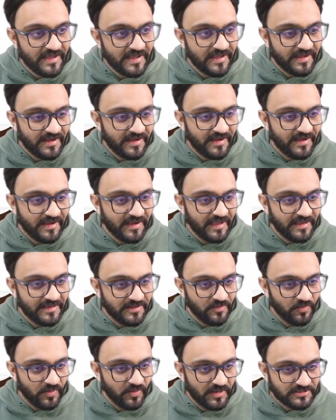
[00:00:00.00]
uh,
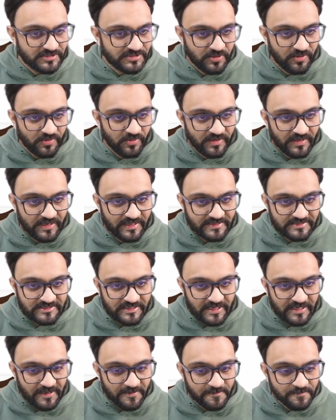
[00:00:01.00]
anywhere so let's
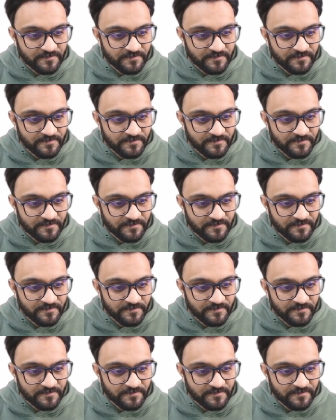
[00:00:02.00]
say